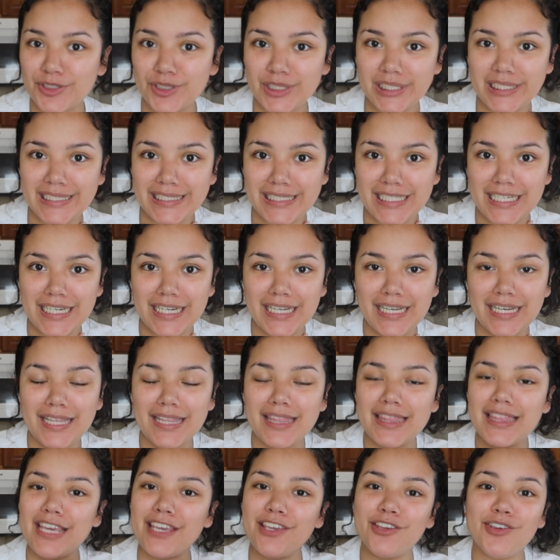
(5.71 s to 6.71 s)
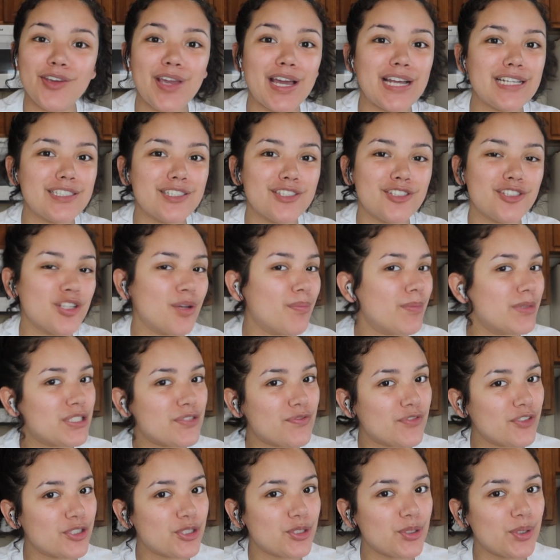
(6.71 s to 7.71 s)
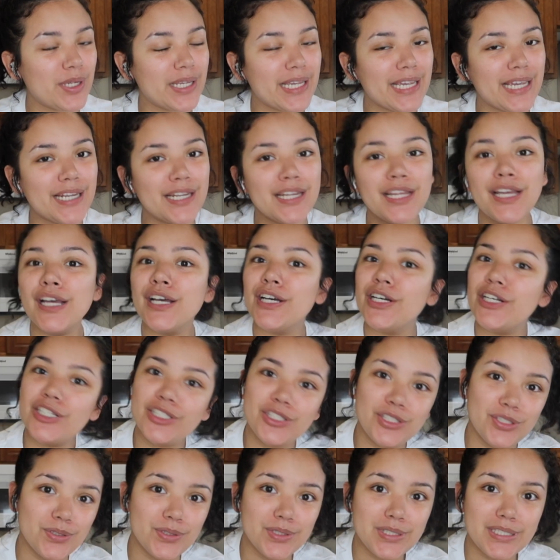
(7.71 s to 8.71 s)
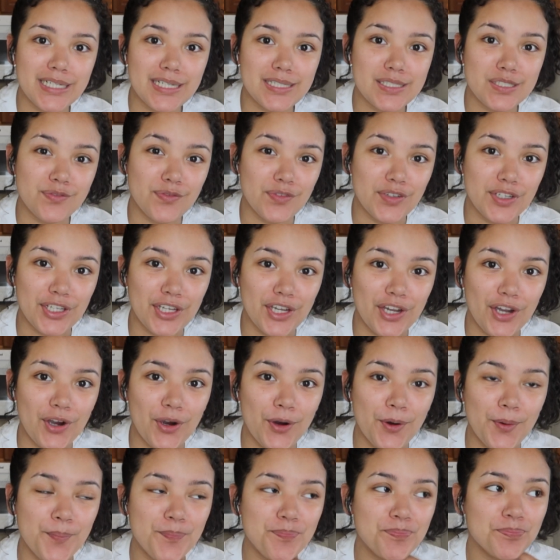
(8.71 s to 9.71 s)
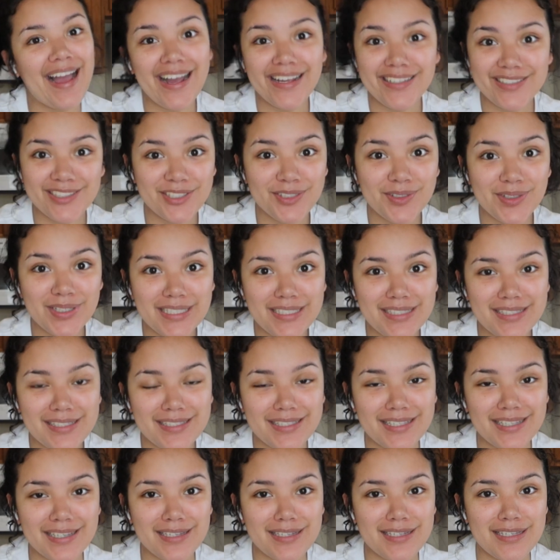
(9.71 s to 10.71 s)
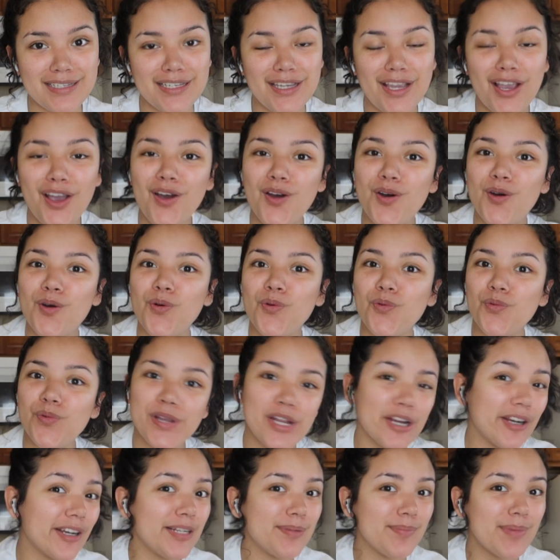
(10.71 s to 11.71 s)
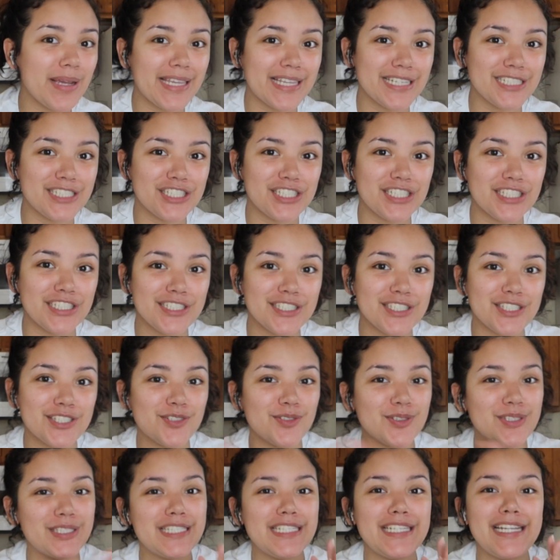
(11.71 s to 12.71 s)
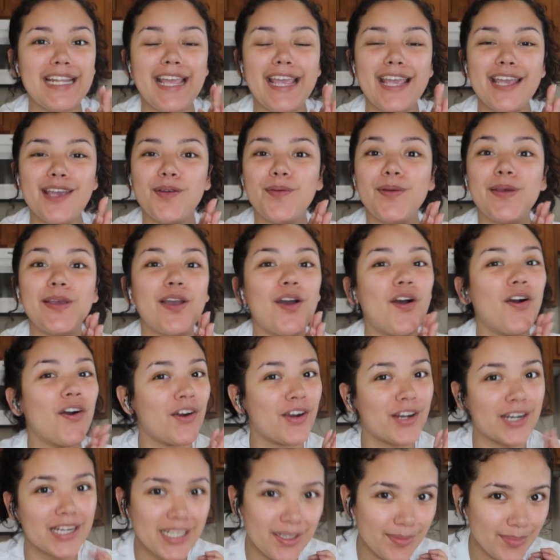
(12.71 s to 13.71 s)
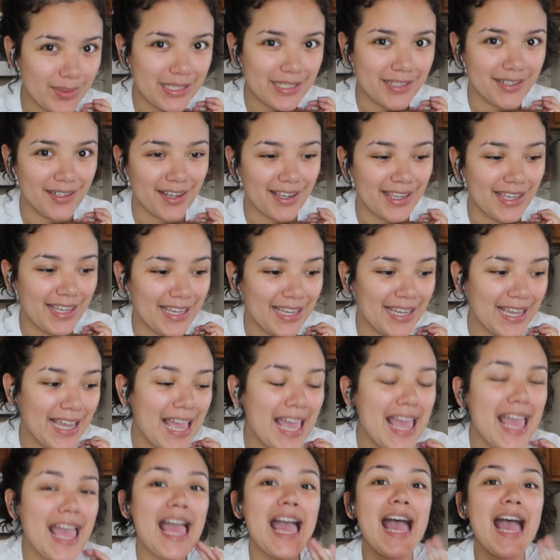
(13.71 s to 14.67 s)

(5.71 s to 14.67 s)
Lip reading: Christina. Thank you guys so much for tuning in to today's video. As you can see, we are in my kitchen, so today we are going to be cooking.